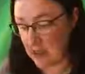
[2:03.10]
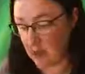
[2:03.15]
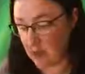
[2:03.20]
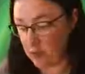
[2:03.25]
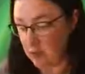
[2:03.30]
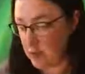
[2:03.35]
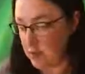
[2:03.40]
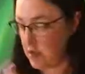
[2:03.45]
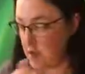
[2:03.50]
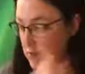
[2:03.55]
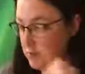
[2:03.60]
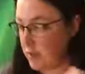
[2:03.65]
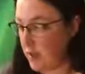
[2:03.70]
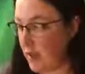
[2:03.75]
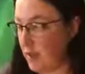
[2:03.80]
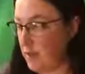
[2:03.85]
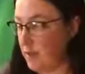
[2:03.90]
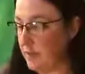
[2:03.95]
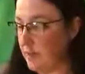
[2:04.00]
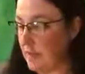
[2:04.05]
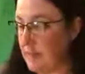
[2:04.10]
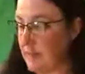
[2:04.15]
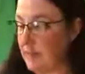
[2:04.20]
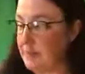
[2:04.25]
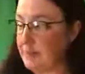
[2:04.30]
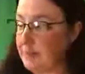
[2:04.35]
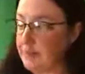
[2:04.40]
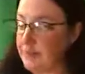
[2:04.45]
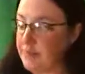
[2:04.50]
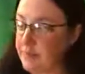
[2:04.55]
they don't. You just plug them
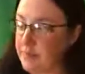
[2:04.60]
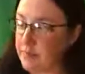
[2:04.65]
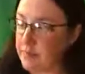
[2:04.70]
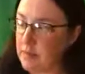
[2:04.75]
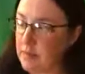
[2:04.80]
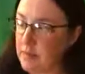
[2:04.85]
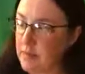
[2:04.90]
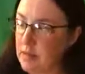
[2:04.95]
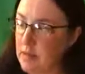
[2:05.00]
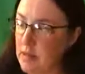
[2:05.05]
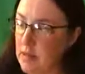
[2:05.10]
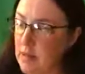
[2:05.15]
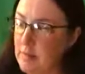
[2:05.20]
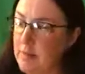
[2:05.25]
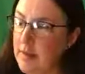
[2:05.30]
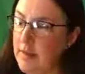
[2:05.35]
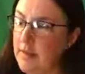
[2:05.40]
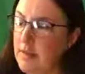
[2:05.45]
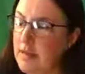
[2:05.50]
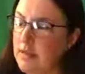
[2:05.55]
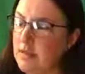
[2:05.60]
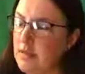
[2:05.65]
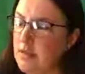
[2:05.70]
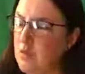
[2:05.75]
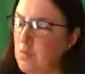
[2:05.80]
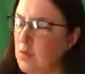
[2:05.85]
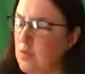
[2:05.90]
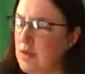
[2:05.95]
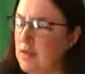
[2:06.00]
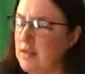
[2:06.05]
in. But these
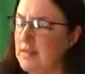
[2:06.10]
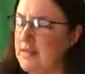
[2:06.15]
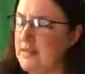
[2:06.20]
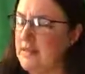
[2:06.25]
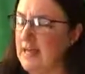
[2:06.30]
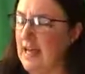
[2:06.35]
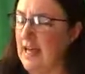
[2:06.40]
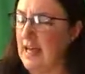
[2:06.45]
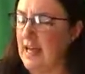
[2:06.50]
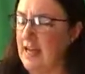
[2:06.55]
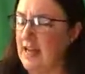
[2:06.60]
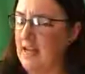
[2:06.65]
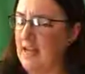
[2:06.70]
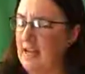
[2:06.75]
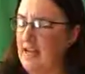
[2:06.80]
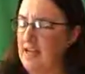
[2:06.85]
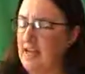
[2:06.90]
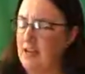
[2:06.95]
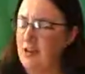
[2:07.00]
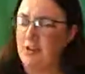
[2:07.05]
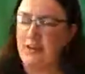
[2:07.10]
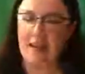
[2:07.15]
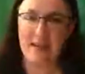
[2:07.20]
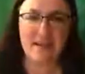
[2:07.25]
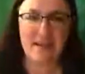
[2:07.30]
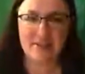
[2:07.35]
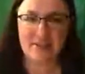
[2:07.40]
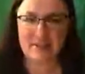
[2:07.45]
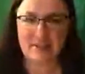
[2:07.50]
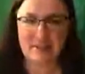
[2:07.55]
are the ones that you
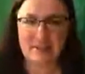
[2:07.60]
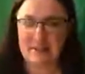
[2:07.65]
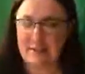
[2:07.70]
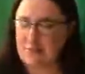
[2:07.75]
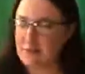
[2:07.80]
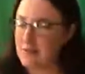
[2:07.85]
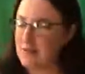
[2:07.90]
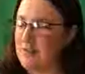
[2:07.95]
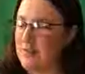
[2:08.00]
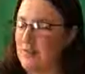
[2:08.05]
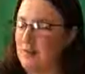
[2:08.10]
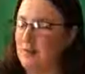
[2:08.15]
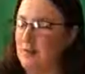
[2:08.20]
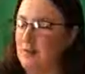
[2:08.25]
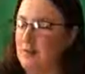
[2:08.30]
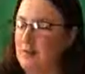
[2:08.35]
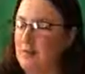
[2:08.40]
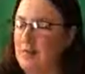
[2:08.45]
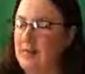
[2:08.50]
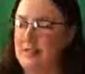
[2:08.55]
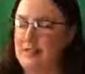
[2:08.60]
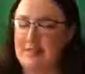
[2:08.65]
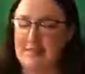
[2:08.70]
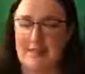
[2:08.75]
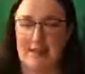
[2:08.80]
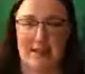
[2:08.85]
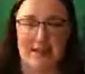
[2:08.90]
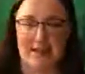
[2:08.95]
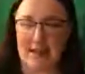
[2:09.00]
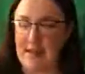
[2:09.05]
can't adjust the temperature set on them. They
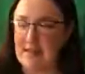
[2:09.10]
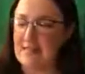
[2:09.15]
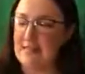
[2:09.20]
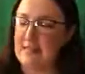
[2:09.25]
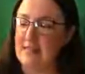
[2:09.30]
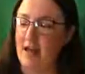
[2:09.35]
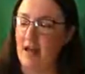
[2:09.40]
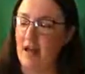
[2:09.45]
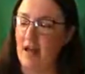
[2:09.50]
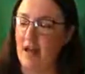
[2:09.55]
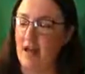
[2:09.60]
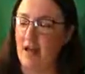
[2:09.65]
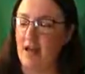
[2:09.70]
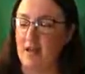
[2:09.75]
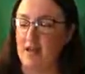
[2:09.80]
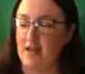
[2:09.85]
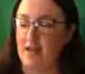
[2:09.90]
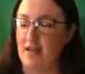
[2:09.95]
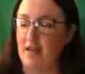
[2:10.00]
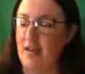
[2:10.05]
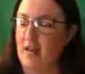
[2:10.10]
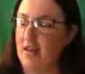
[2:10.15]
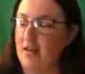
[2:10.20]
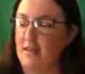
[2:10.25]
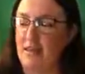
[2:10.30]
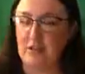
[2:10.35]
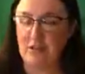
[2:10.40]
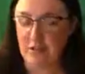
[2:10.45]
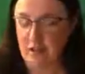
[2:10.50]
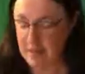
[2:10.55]
just stay nice and hot, and
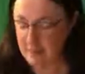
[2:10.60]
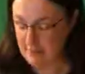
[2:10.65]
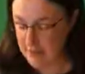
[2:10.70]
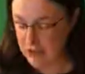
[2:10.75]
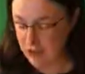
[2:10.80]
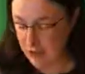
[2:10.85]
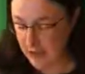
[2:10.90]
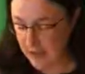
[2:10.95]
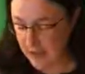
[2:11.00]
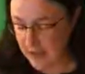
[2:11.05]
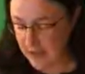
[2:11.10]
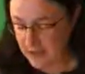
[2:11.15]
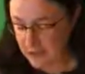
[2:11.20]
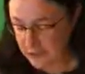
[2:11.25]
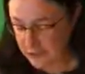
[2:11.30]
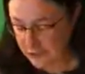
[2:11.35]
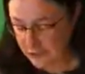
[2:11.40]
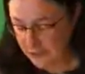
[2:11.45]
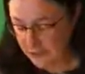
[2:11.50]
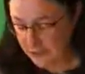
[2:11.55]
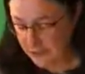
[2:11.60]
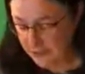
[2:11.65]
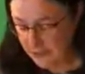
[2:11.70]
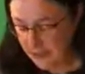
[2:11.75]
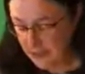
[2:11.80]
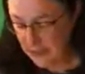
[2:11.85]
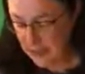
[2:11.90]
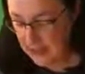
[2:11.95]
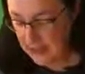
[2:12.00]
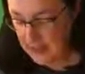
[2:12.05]
these are like my tried and true.
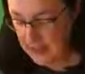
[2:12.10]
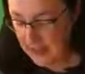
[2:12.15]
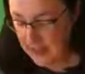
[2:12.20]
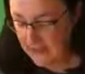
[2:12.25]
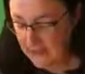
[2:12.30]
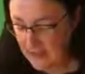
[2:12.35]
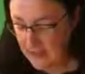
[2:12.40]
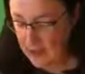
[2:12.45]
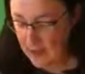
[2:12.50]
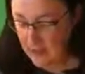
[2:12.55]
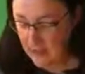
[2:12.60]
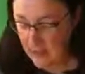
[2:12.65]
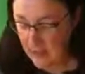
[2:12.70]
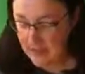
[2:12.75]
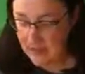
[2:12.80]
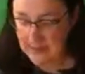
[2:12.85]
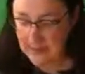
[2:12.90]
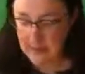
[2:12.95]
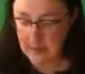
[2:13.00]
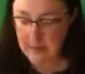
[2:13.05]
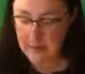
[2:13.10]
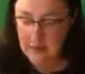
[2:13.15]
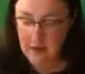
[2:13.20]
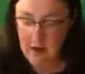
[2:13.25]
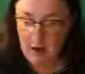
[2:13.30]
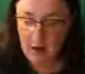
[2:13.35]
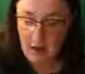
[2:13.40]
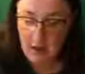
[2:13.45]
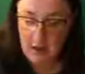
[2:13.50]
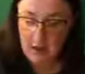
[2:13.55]
And then you've got some
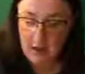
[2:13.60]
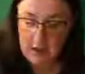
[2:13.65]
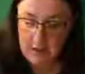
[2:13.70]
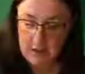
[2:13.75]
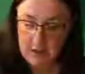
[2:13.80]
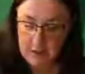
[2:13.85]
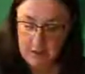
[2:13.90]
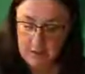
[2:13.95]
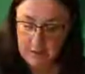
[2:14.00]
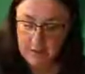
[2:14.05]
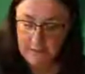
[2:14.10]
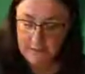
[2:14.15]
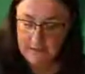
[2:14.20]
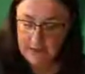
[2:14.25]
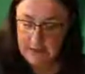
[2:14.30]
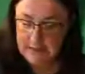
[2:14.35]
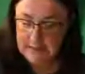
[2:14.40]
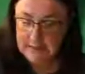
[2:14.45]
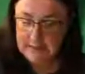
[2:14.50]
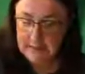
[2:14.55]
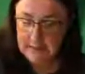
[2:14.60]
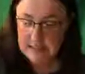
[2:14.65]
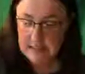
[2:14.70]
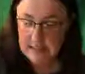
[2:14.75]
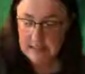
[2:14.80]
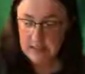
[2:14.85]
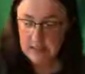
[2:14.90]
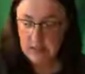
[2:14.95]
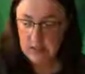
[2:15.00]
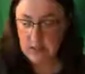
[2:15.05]
that are a little more
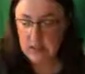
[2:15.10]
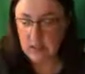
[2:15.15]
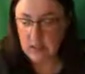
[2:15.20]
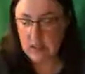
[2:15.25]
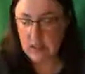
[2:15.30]
fancy,